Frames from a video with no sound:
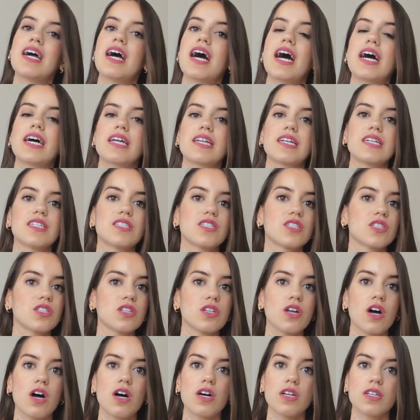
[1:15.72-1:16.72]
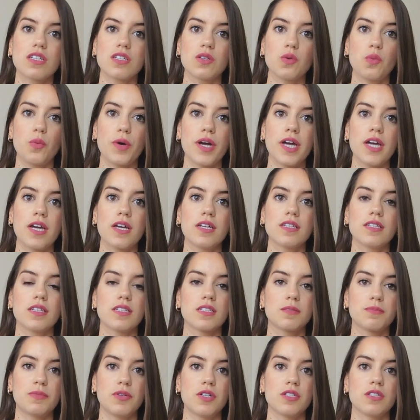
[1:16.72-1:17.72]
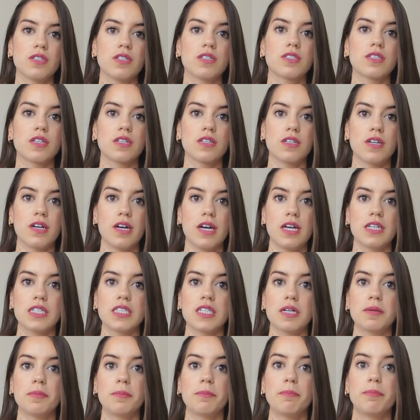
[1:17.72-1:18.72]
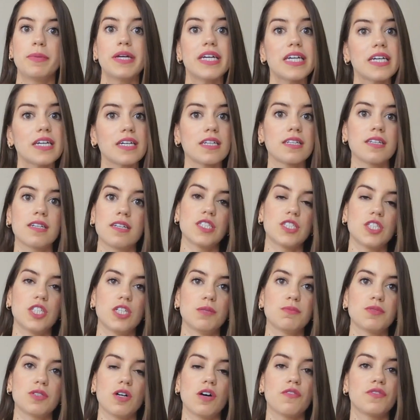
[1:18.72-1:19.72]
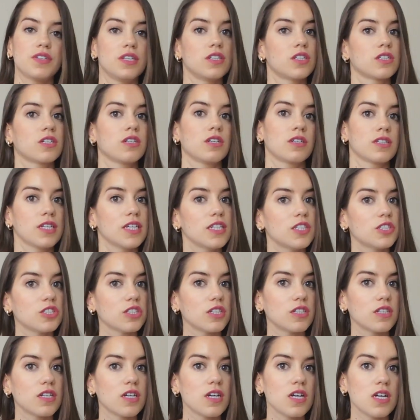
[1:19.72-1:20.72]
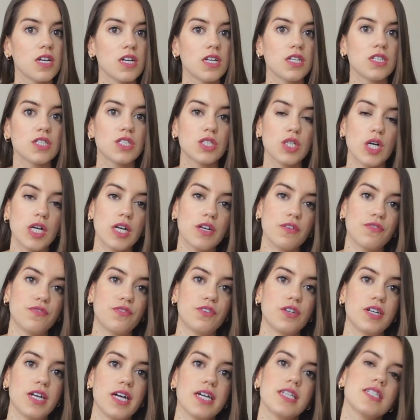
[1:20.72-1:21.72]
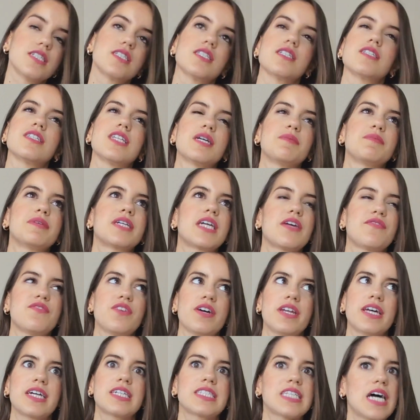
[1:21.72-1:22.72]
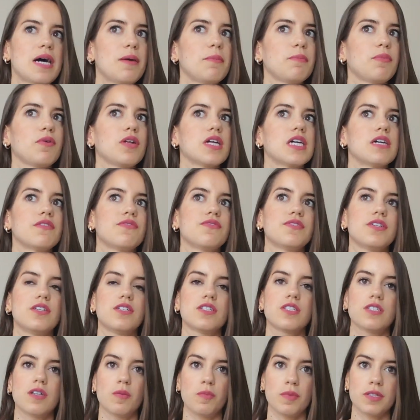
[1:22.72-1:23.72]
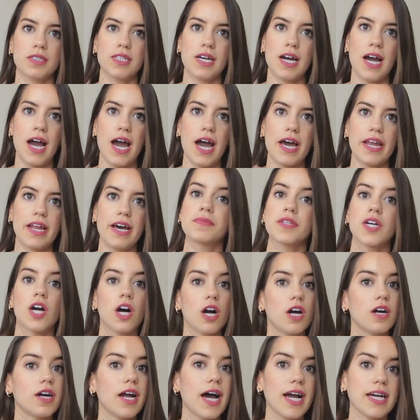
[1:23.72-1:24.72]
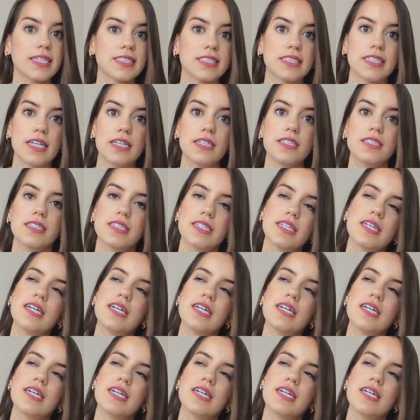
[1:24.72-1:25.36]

and it's not the way this person is gonna end up being in terms of their cognition. So if, for instance, let me give you an example. If there's someone that had a car accident